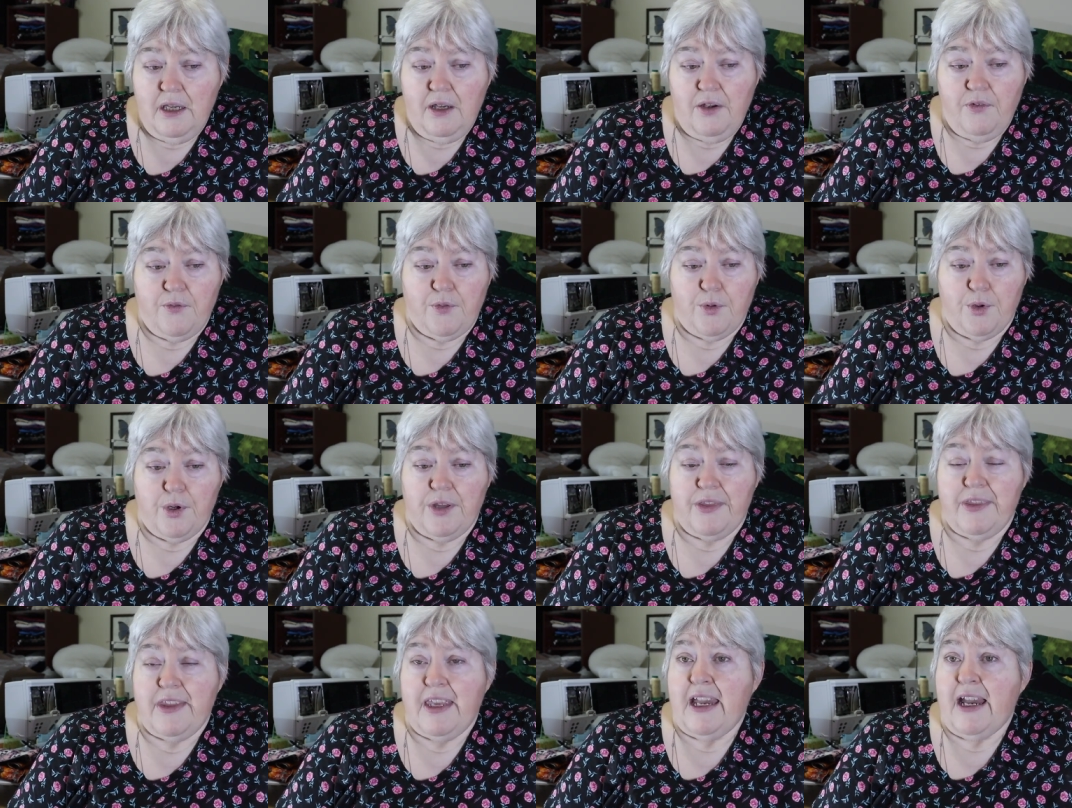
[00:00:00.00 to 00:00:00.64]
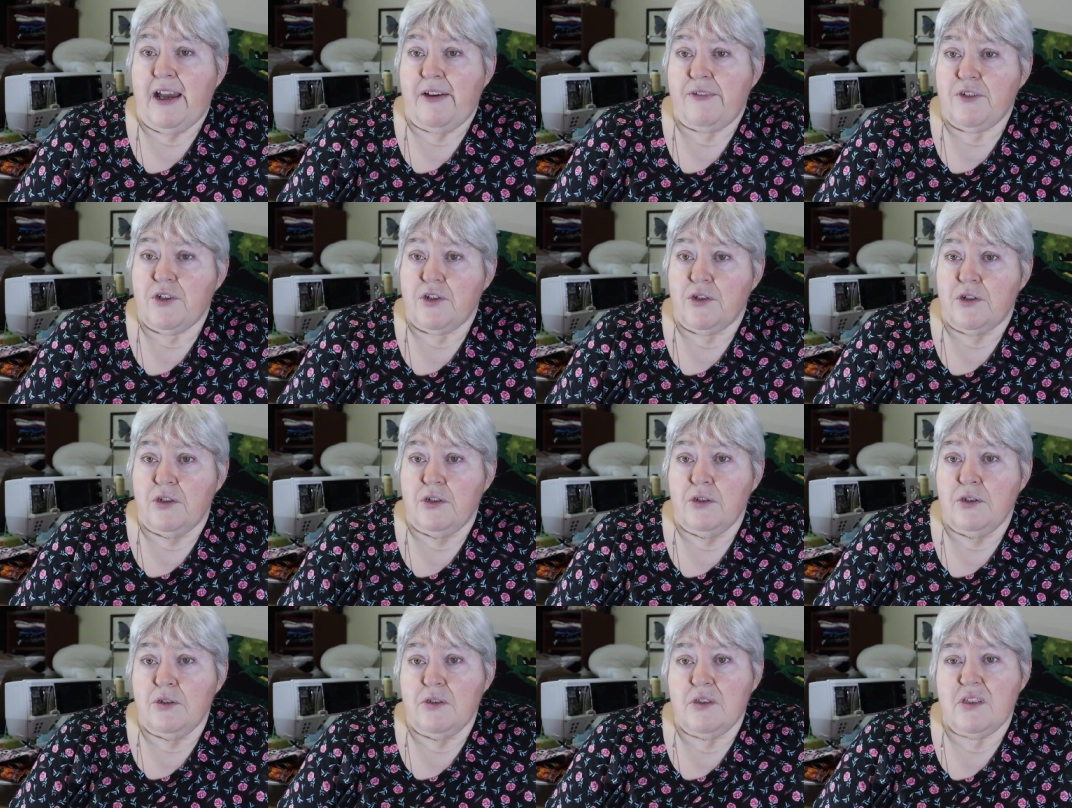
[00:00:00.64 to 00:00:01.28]
for in the
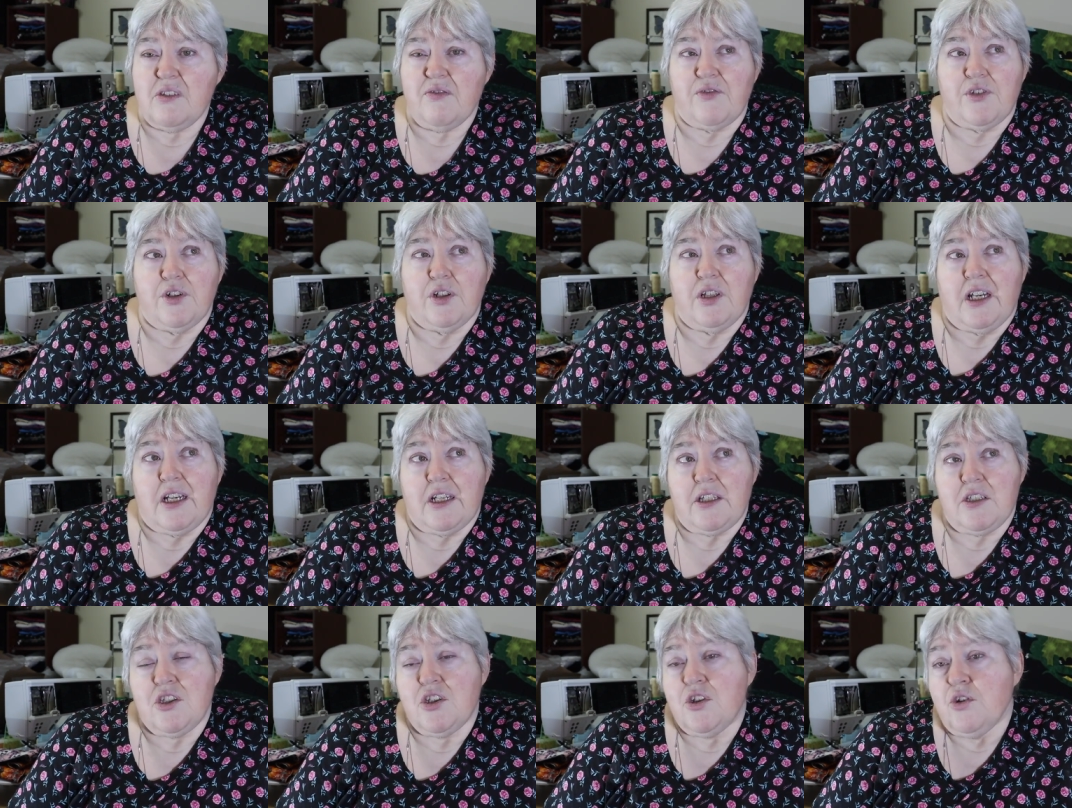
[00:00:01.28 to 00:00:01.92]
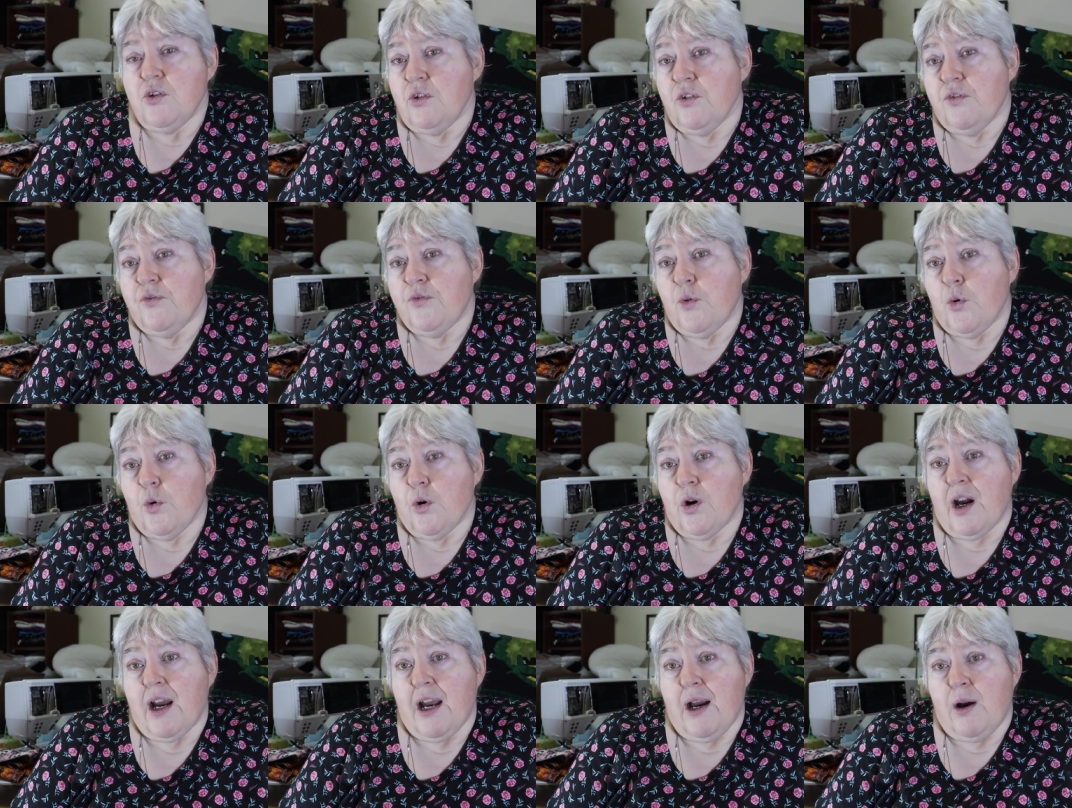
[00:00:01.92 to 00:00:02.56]
afternoons for like 2 to
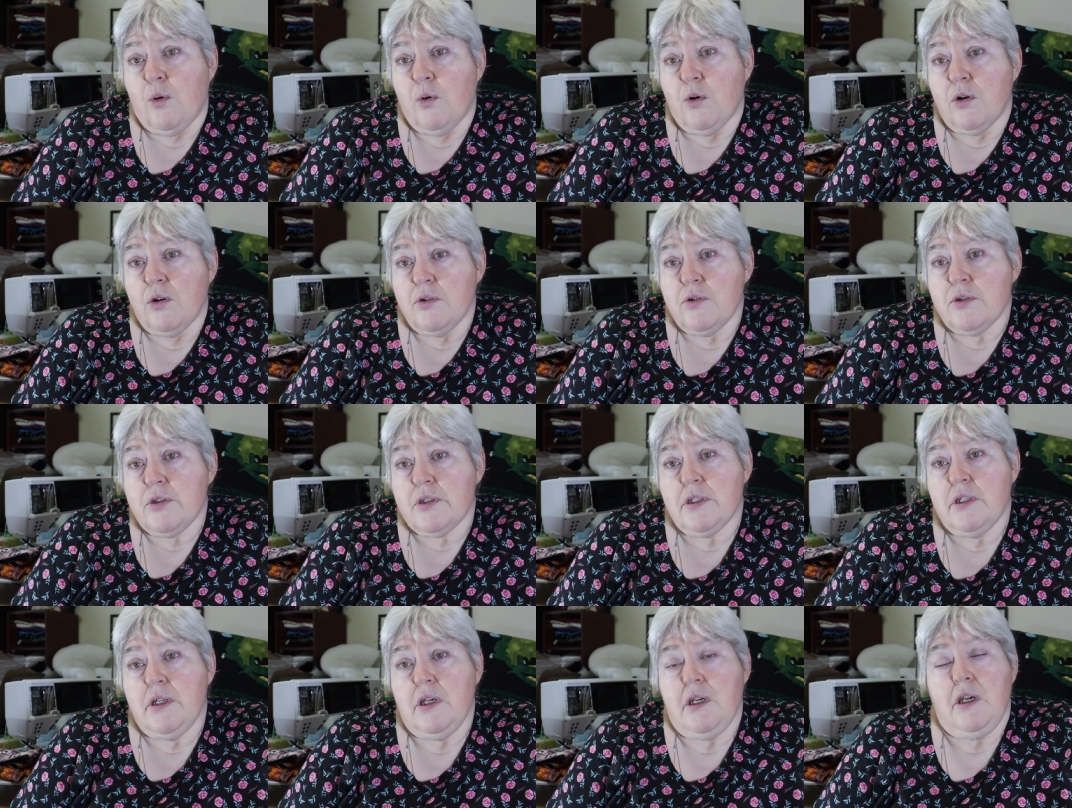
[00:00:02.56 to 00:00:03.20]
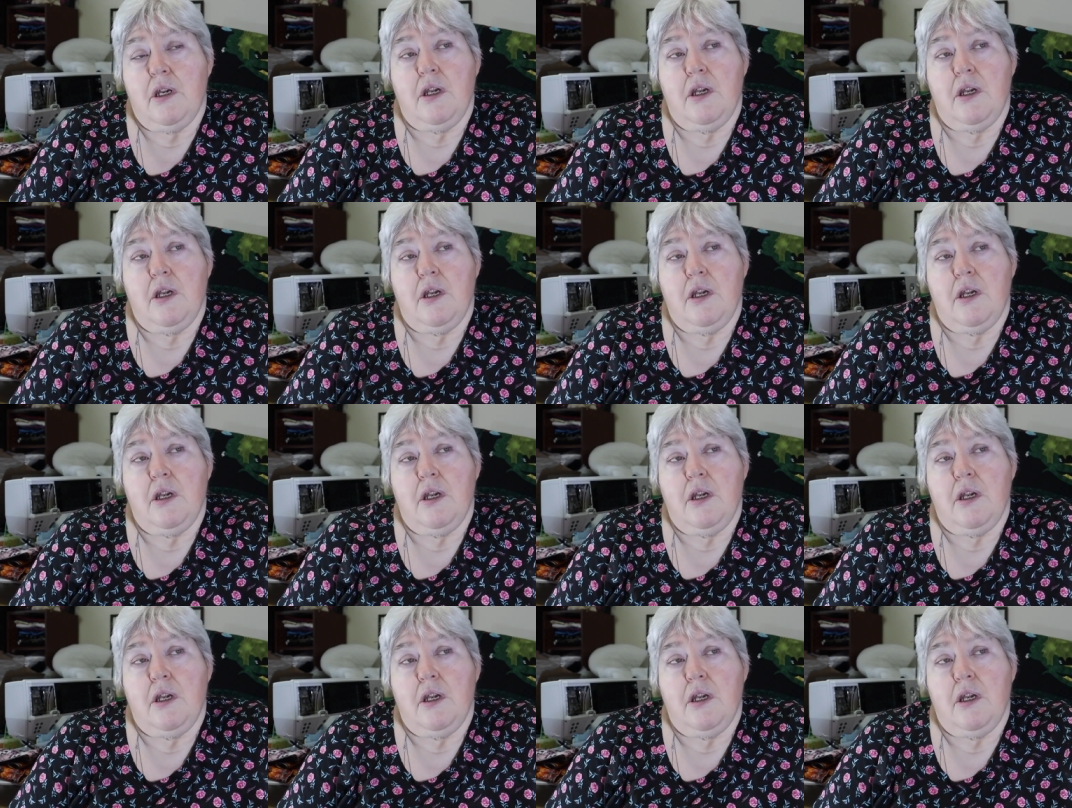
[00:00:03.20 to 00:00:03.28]
4 hours.